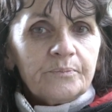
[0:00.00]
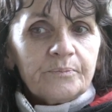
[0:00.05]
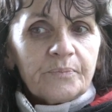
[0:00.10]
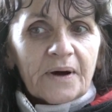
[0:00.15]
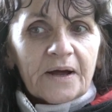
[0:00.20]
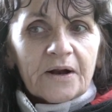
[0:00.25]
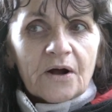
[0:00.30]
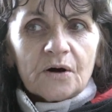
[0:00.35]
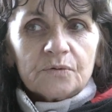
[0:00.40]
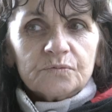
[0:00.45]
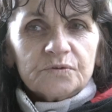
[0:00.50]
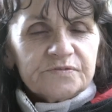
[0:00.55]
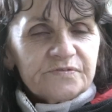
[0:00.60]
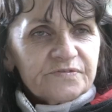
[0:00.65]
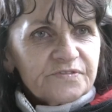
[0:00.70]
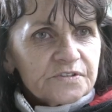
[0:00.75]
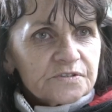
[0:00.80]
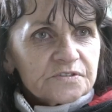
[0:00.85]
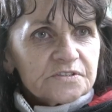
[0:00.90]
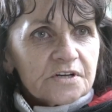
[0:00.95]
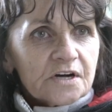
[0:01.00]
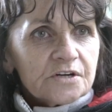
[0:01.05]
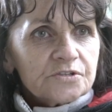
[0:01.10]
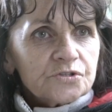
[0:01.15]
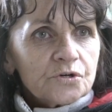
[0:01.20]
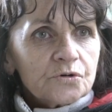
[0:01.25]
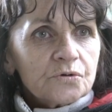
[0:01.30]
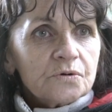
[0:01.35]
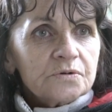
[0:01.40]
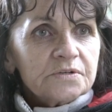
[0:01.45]
But I would feel so
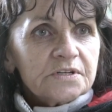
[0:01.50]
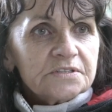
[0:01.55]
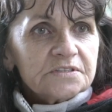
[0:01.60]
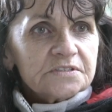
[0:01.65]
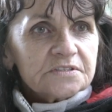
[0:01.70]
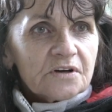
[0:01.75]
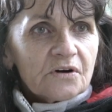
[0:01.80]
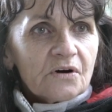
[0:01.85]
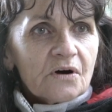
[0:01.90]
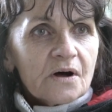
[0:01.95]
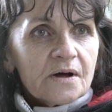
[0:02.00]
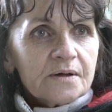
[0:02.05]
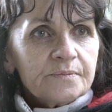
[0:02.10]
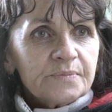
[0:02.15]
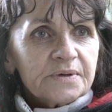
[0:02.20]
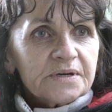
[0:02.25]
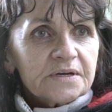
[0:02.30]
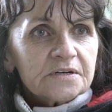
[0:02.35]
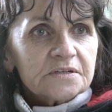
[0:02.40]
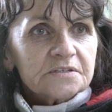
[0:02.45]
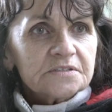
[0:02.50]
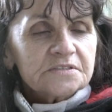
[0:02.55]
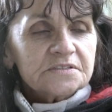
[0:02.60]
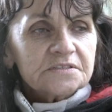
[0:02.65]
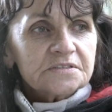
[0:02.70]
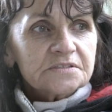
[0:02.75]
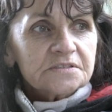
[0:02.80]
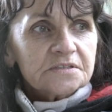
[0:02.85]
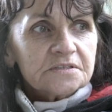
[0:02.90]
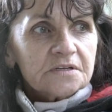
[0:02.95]
torn inside
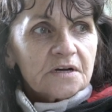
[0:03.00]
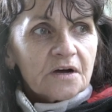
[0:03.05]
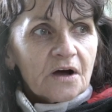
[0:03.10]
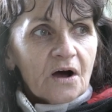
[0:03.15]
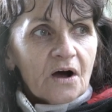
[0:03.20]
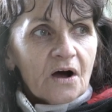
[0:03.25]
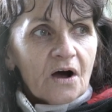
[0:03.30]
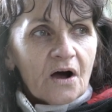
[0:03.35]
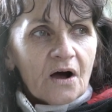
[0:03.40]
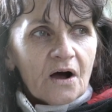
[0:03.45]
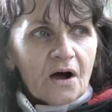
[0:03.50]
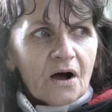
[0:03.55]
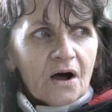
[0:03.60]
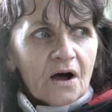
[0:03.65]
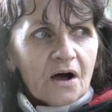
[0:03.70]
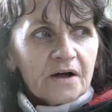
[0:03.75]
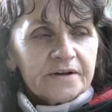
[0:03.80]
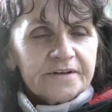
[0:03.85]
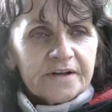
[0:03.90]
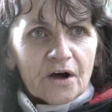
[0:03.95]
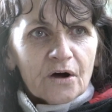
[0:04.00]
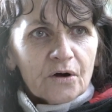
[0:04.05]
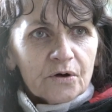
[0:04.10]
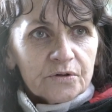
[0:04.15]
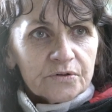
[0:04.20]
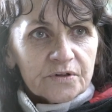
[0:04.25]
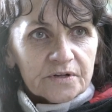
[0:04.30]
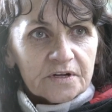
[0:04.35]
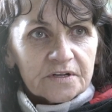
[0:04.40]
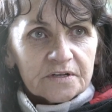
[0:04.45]
because I
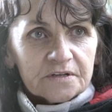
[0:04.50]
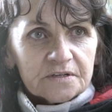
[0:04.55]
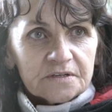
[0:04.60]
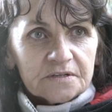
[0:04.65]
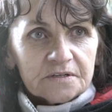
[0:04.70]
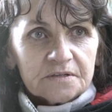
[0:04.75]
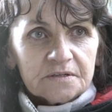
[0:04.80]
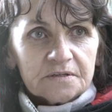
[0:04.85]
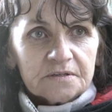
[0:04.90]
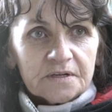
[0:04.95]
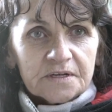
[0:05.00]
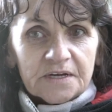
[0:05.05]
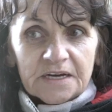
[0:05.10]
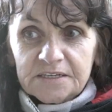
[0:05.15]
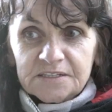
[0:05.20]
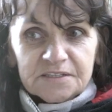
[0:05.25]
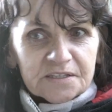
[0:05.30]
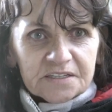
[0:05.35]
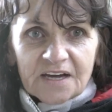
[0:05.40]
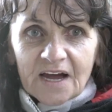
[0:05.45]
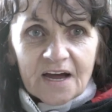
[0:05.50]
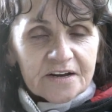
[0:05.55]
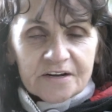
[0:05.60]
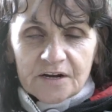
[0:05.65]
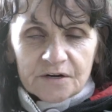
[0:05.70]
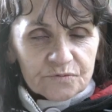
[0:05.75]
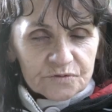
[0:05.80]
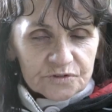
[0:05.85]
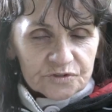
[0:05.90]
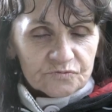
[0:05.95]
know that
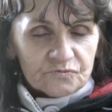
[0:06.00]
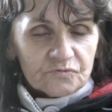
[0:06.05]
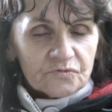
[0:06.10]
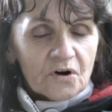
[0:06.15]
Karno was